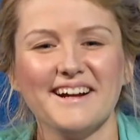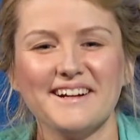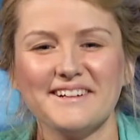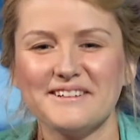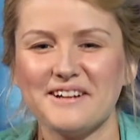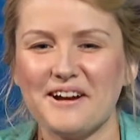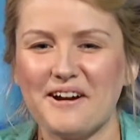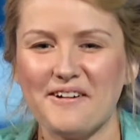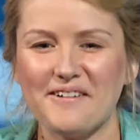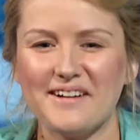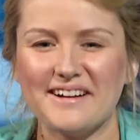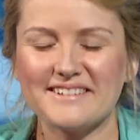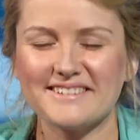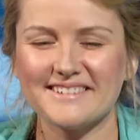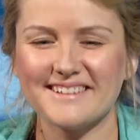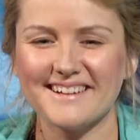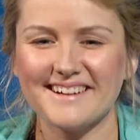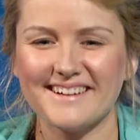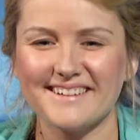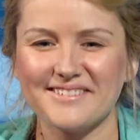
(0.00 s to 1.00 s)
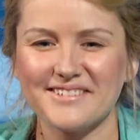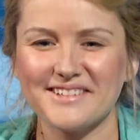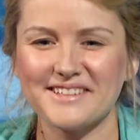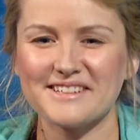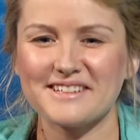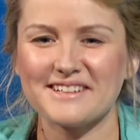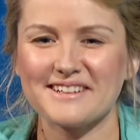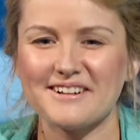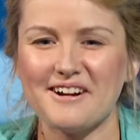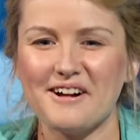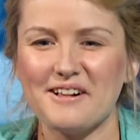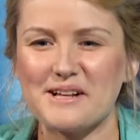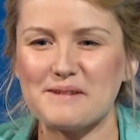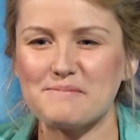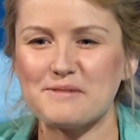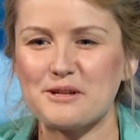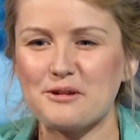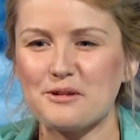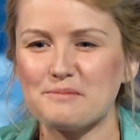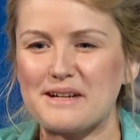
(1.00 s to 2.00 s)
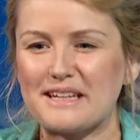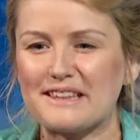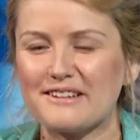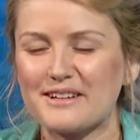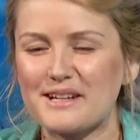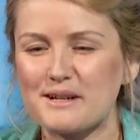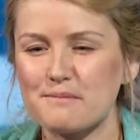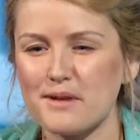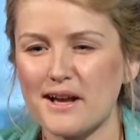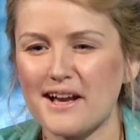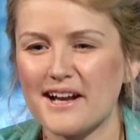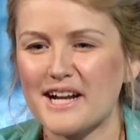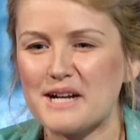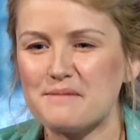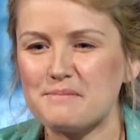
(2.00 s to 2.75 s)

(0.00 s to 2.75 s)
No, I wouldn't call him the old man looking back.